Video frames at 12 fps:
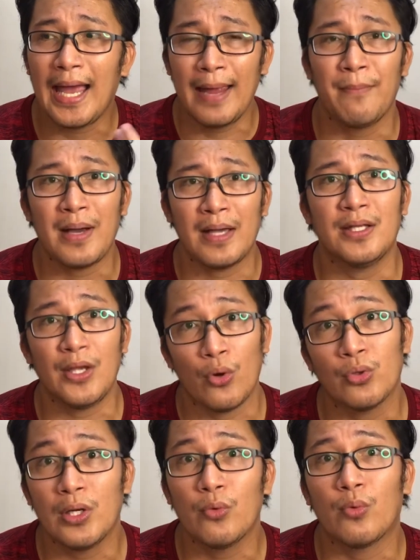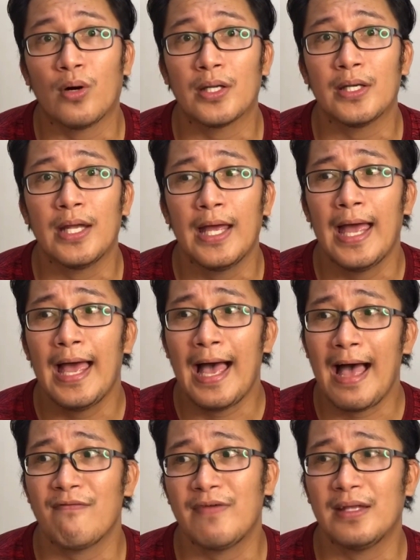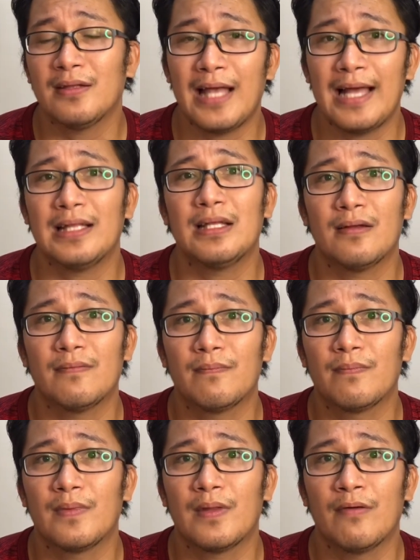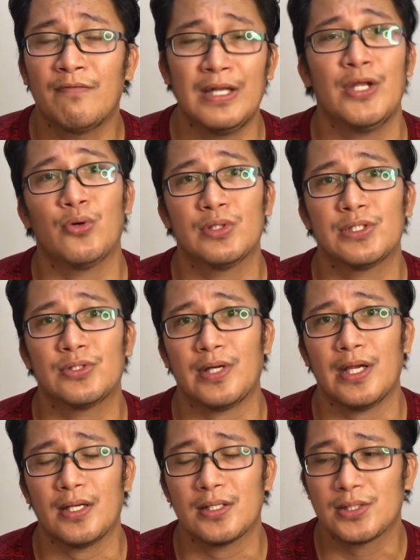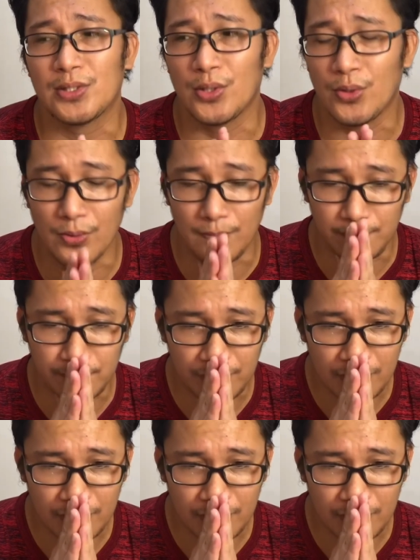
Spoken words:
am I the only one having that video strike? So